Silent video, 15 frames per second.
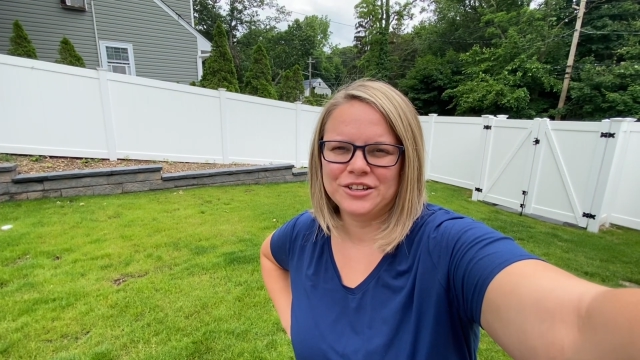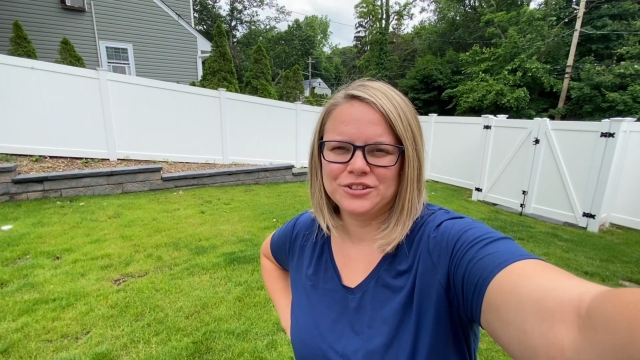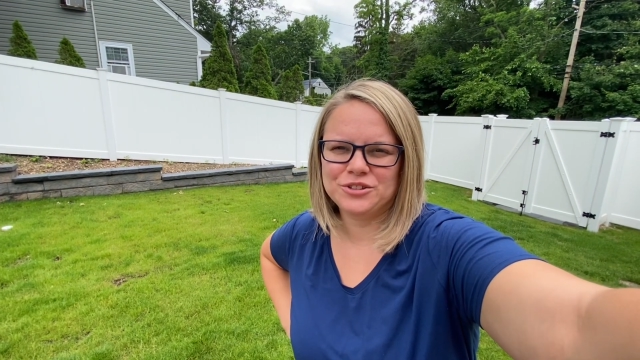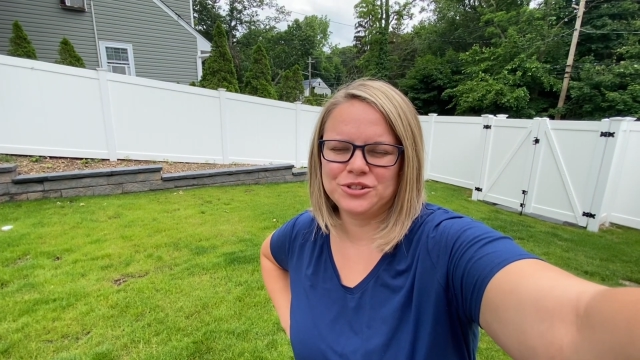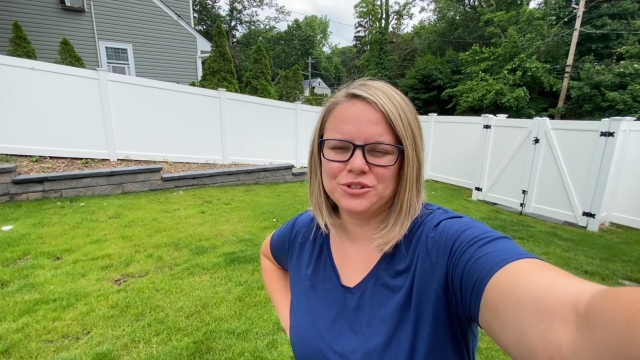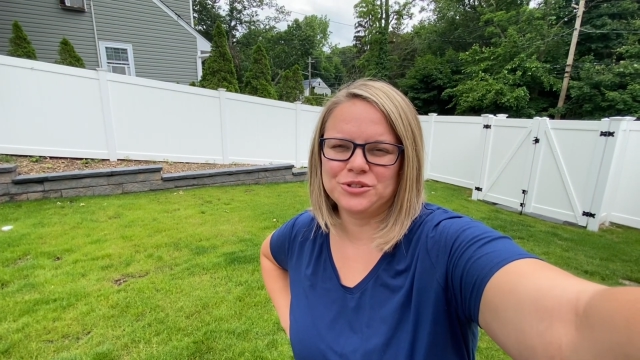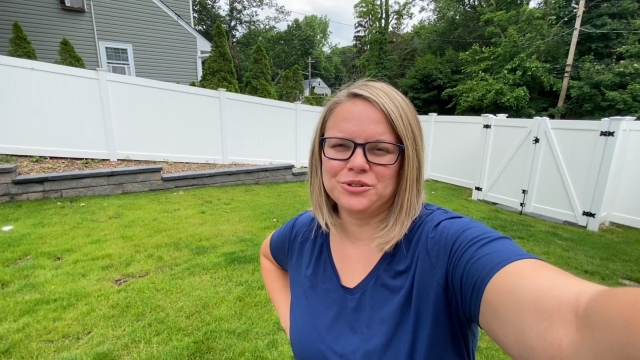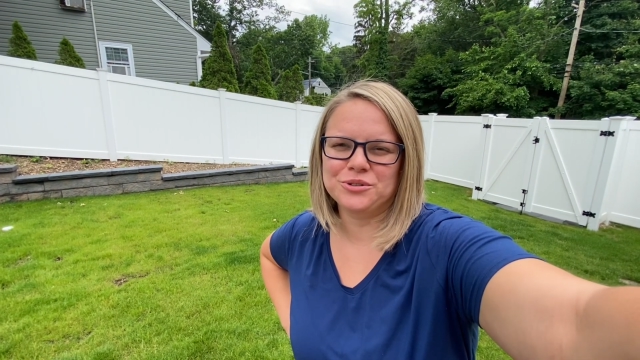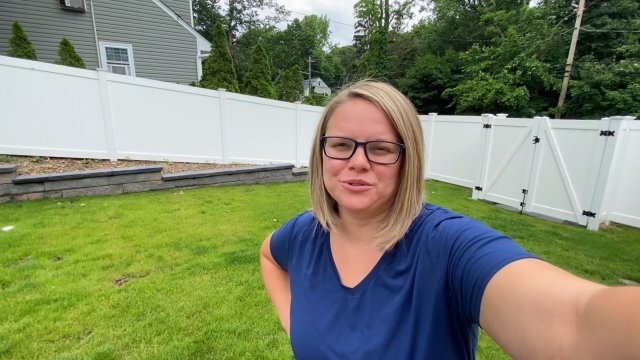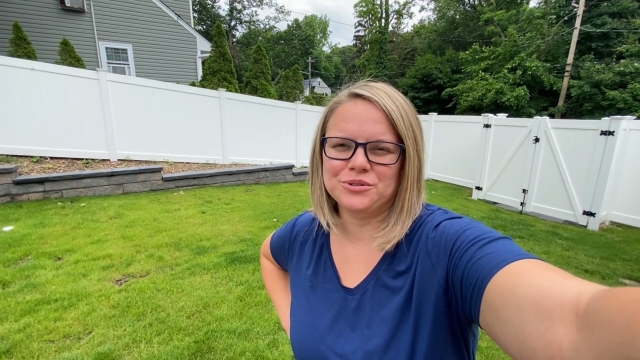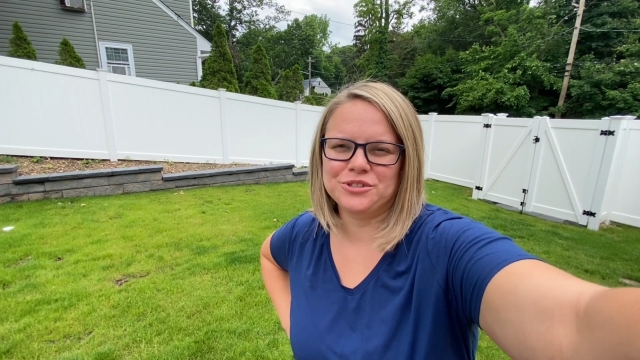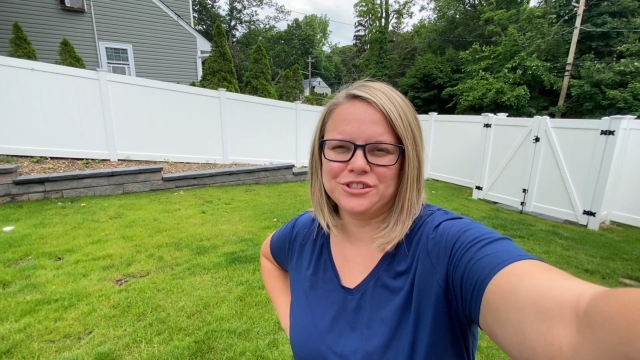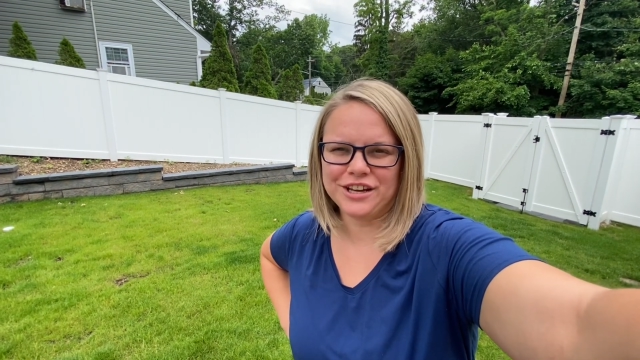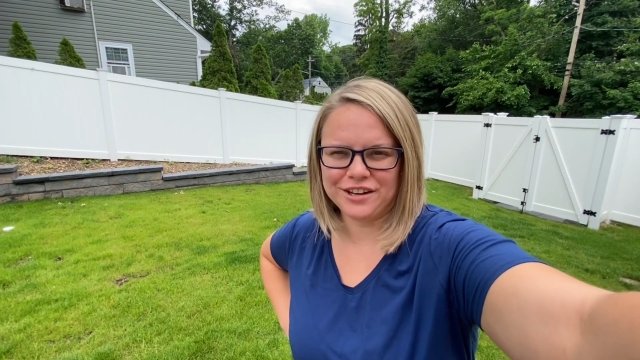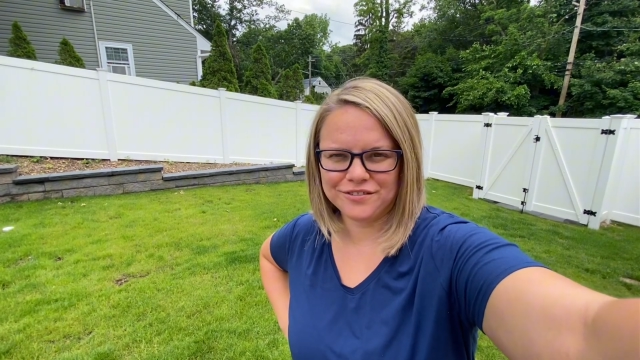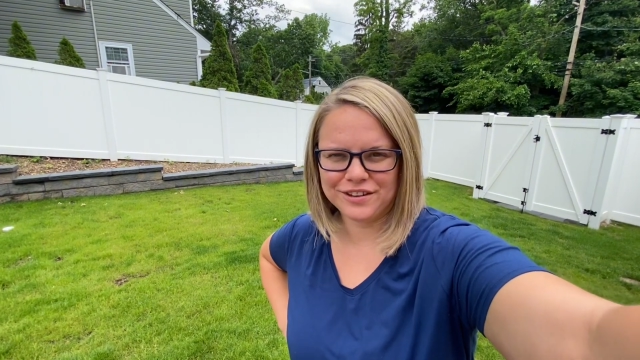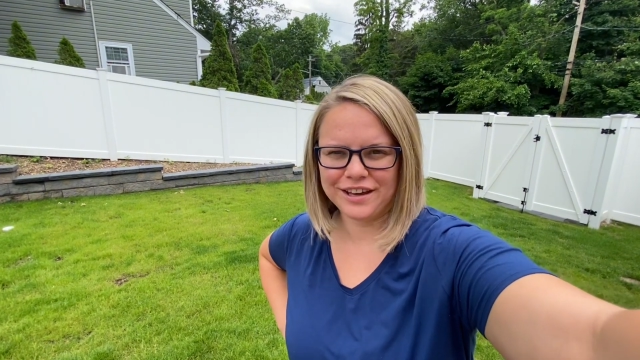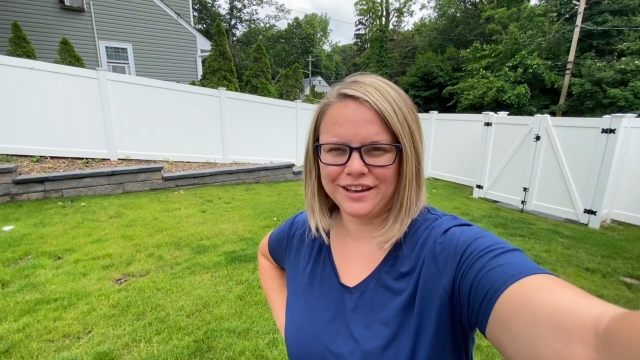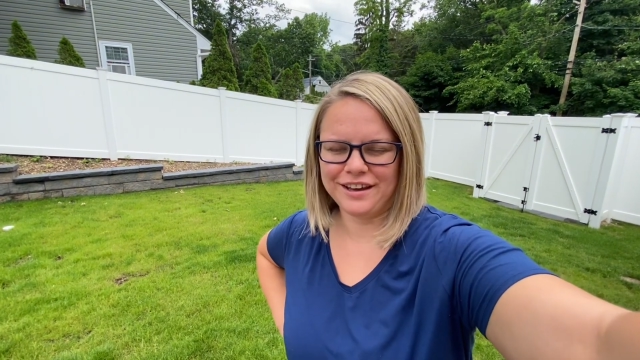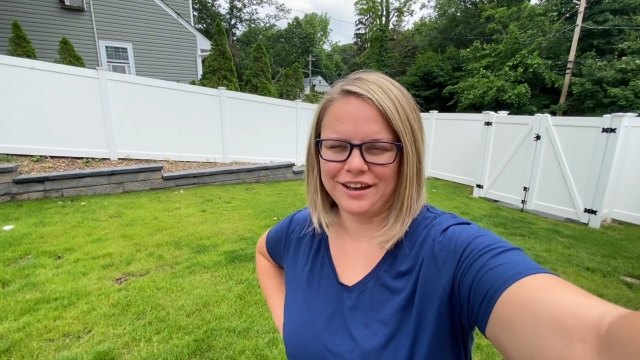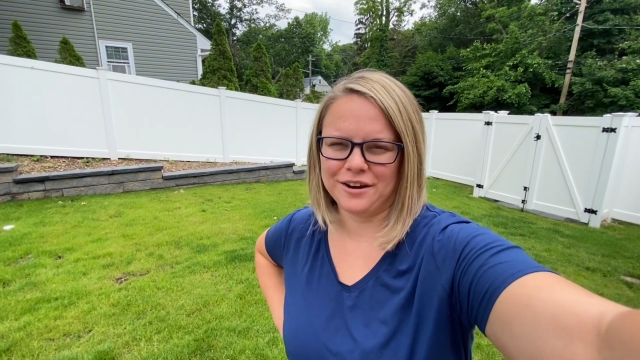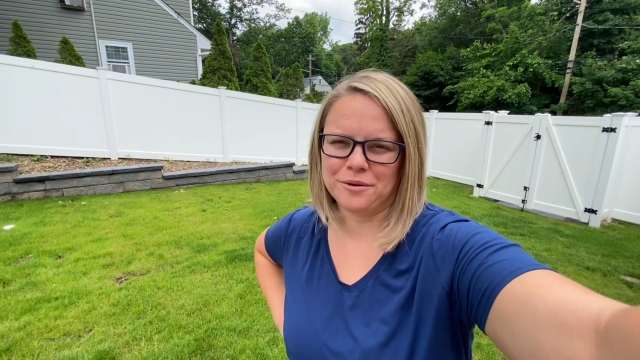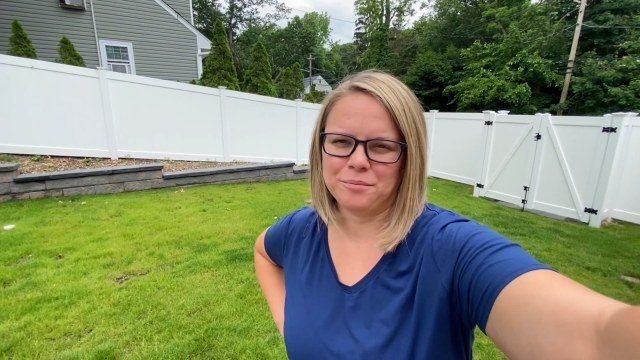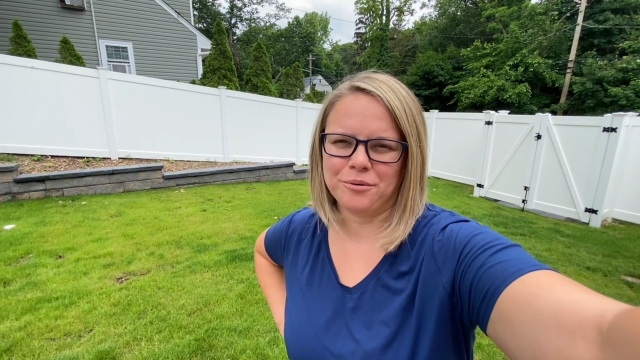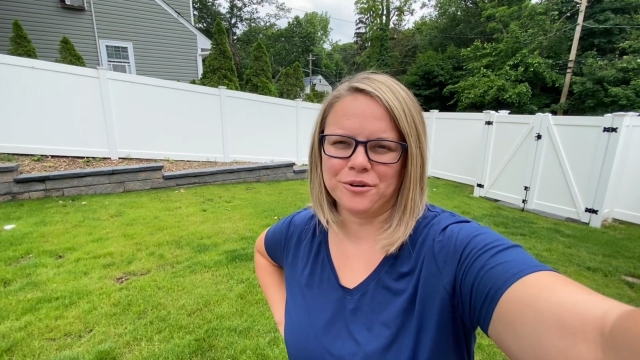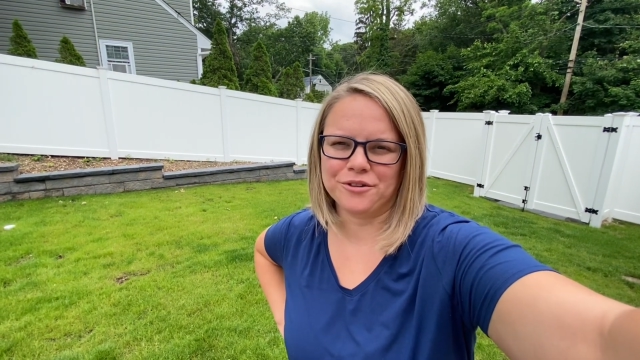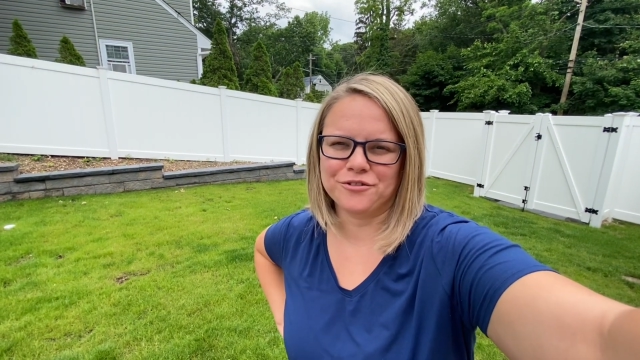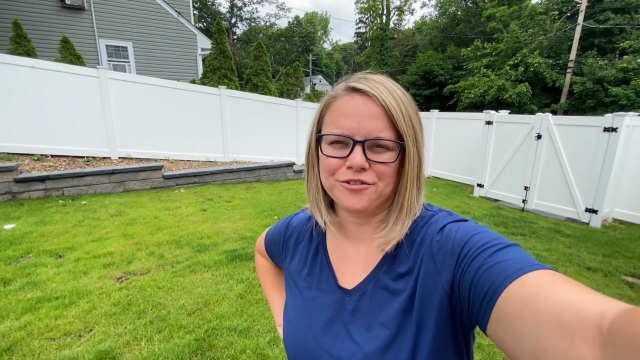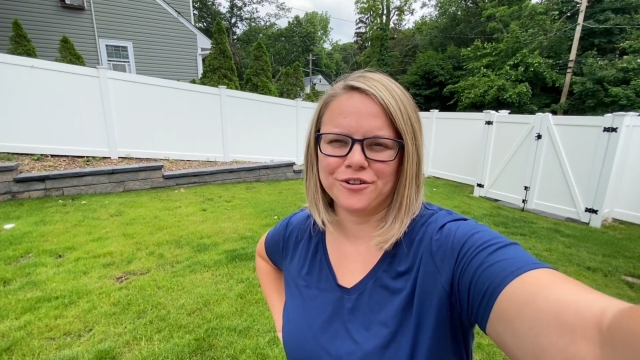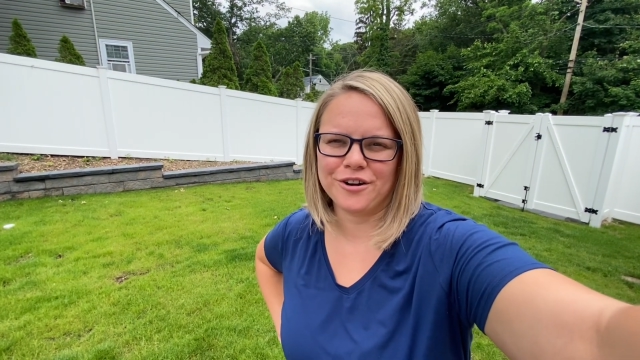to JFK
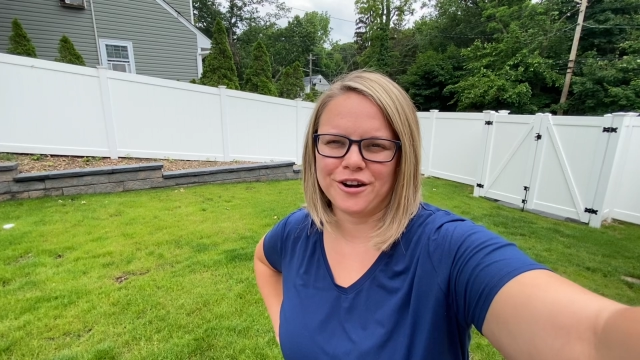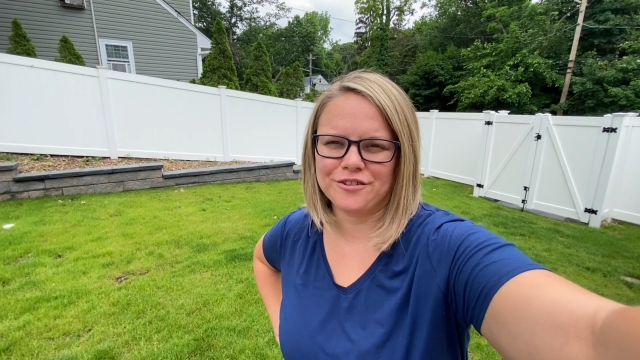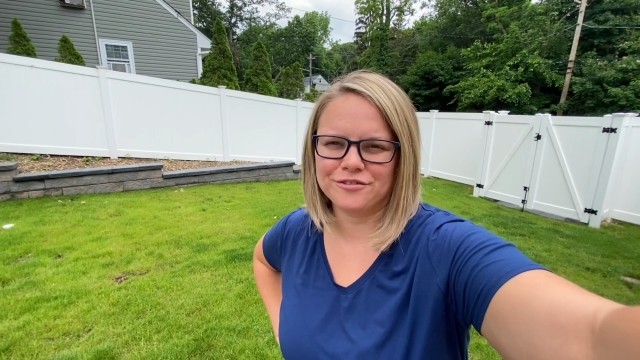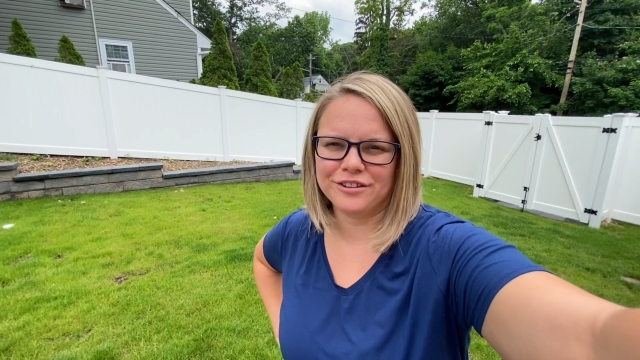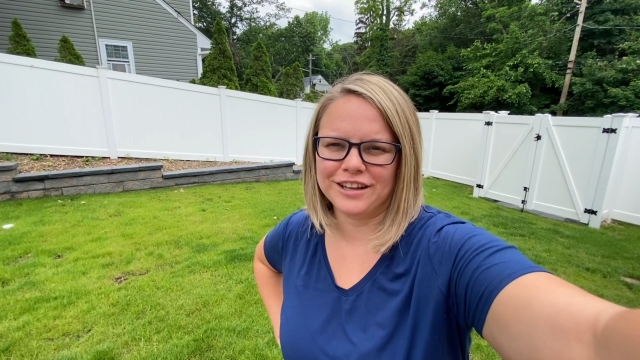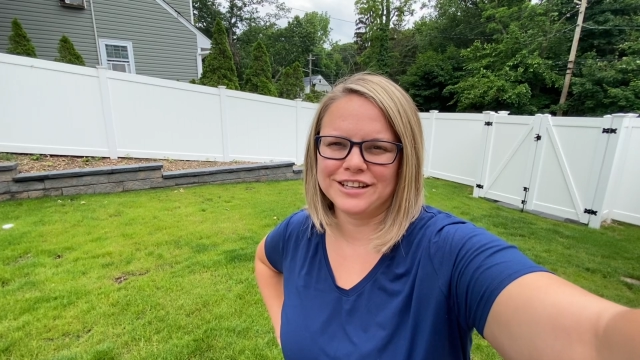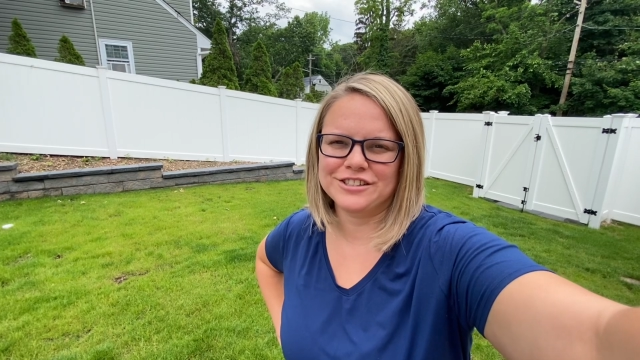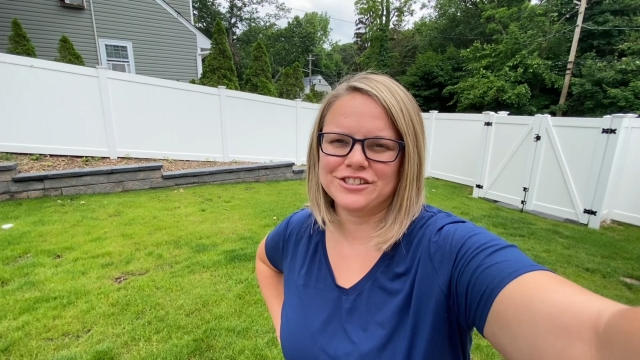Airport for our flight